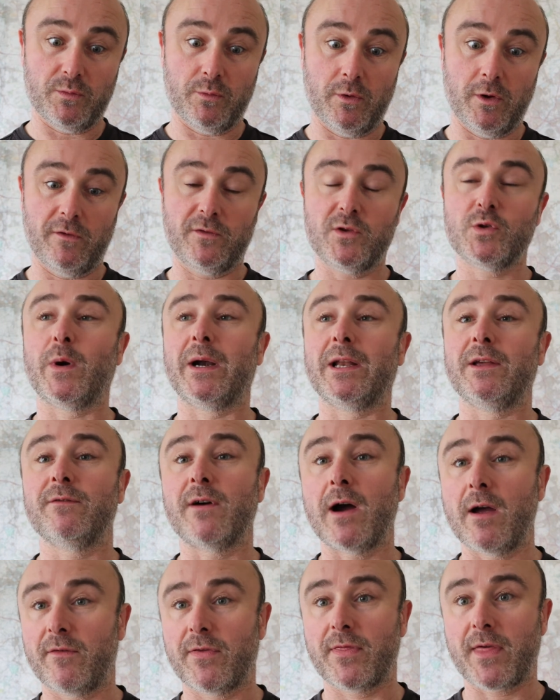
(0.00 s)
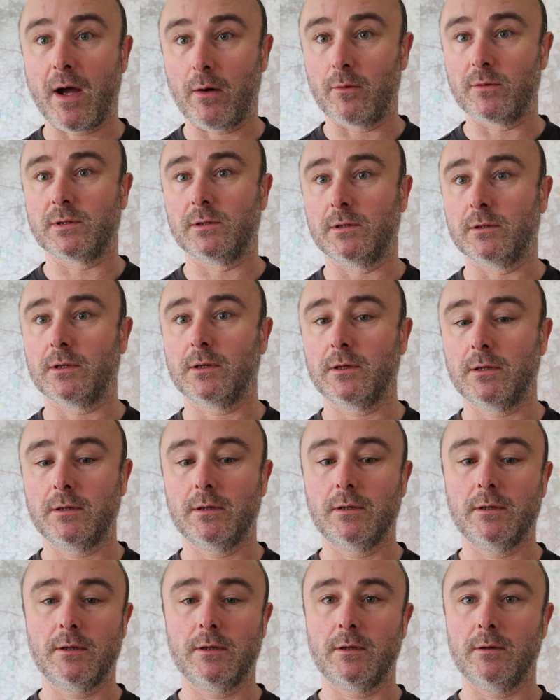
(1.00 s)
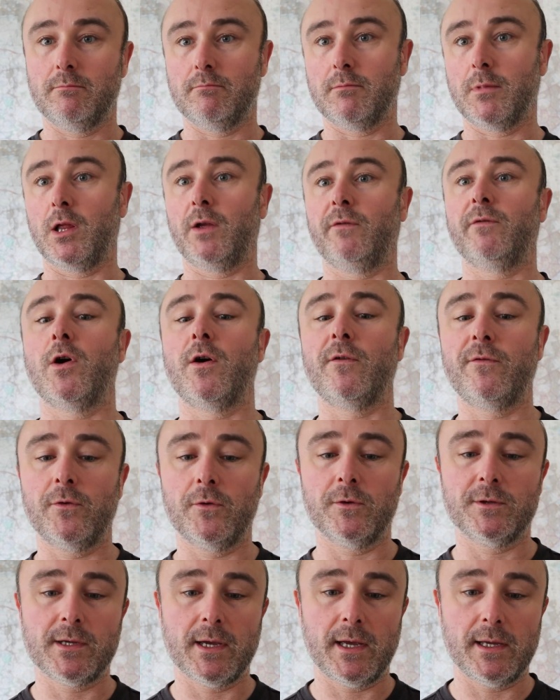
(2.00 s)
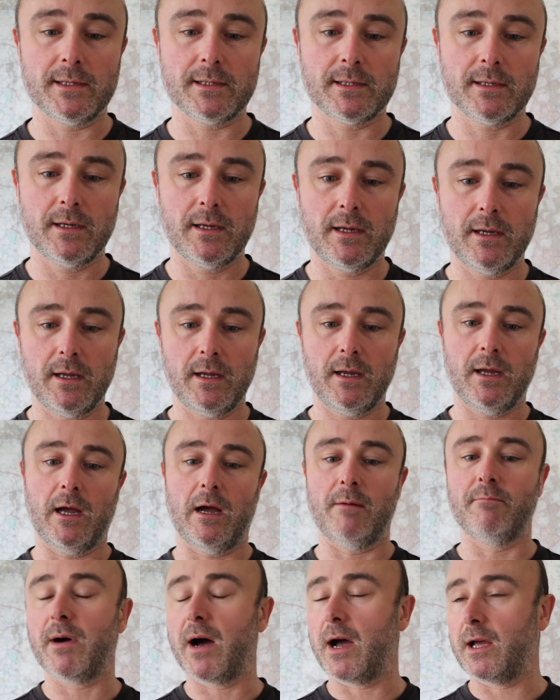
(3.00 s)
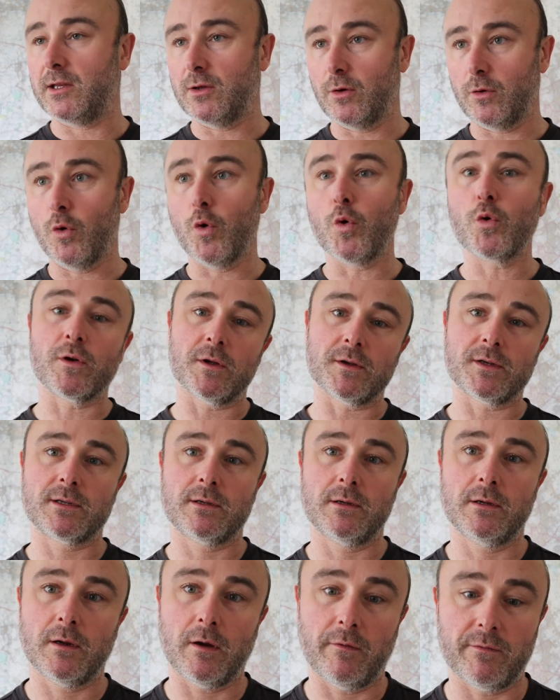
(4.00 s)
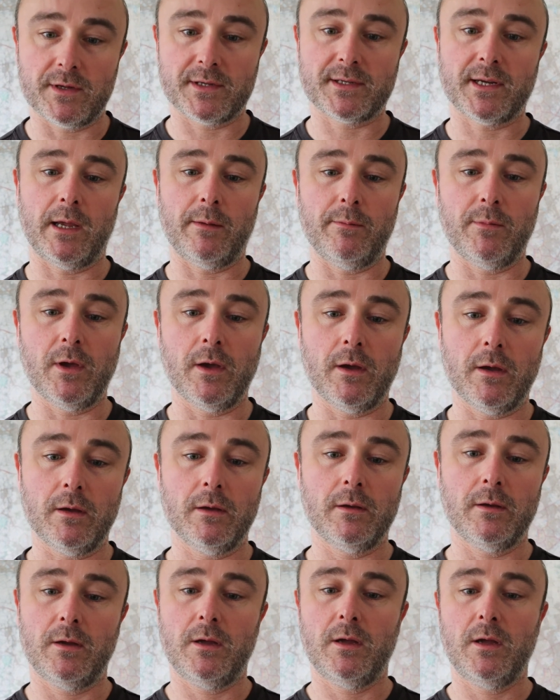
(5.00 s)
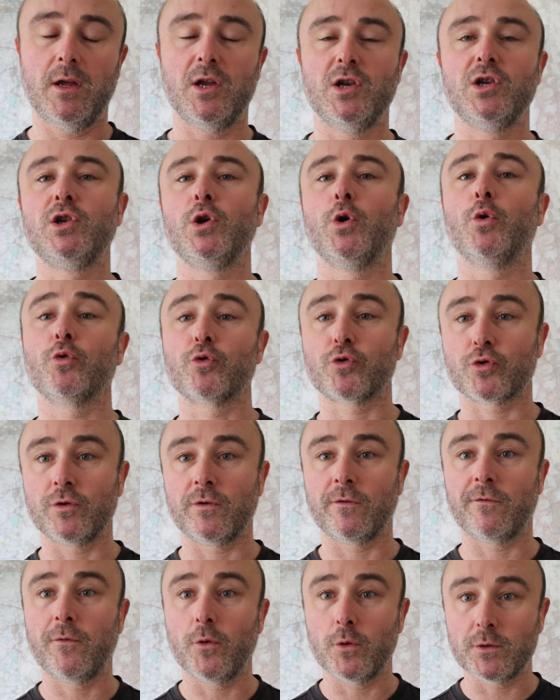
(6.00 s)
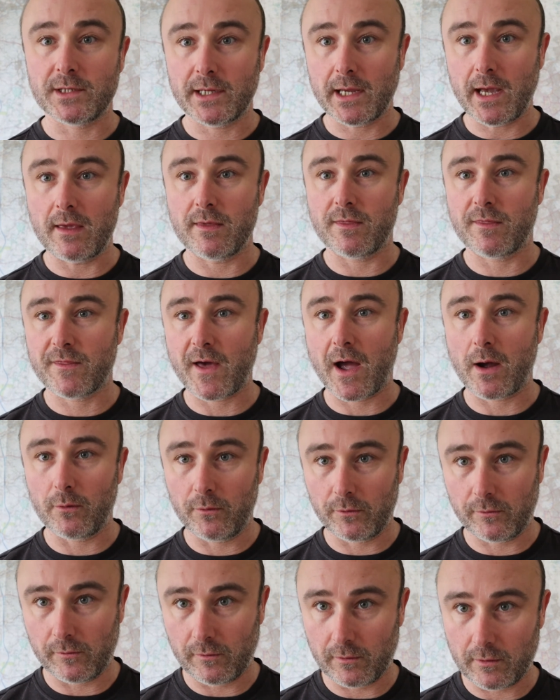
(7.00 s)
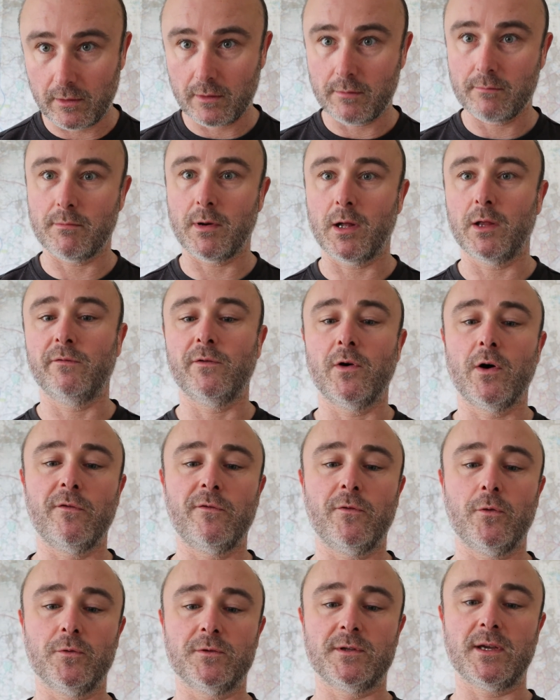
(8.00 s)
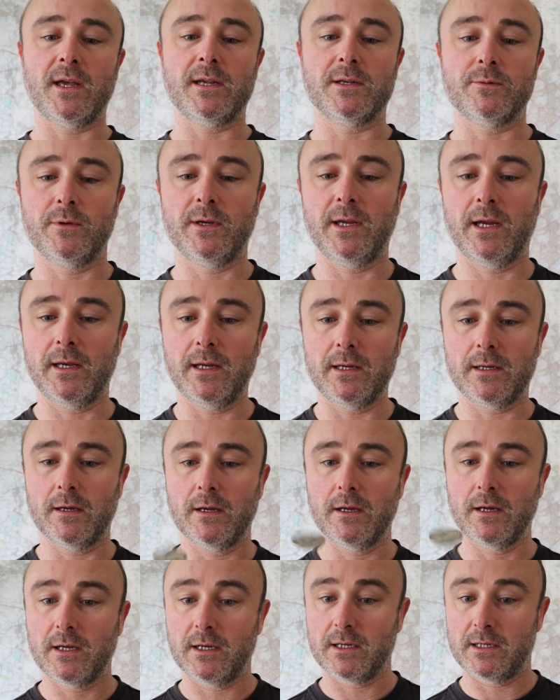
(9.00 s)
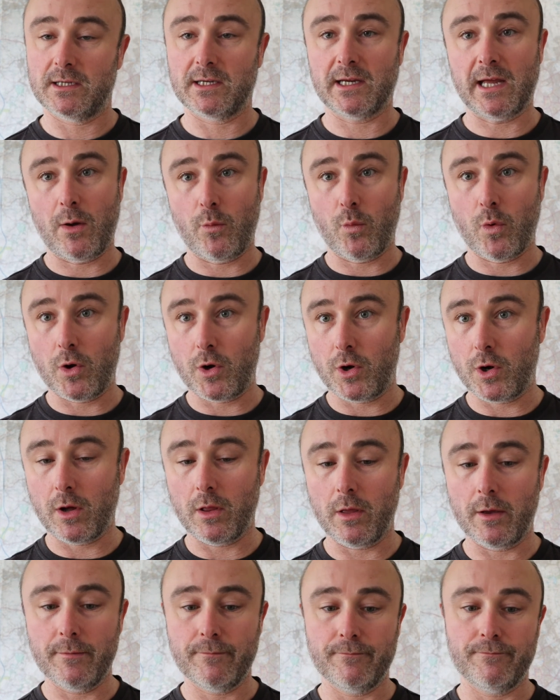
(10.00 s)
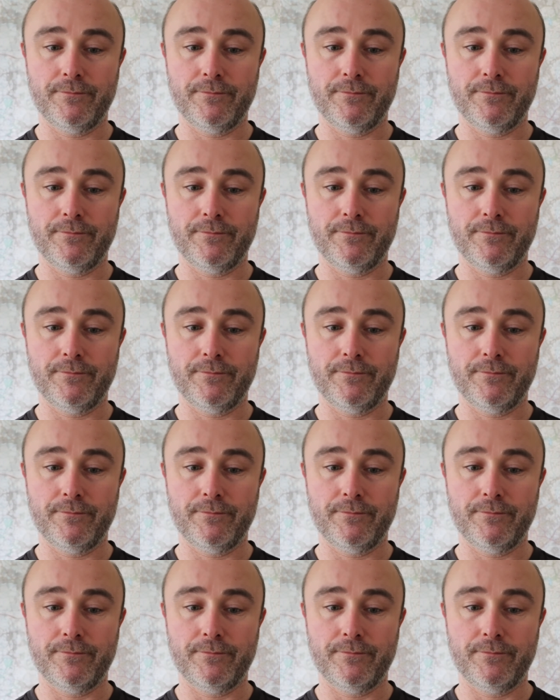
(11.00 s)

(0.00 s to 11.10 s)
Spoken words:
worth 25,000 Bolivar Fuertes, and by August of the same year, 248,000 Bolivar Fuertes were needed to get $1.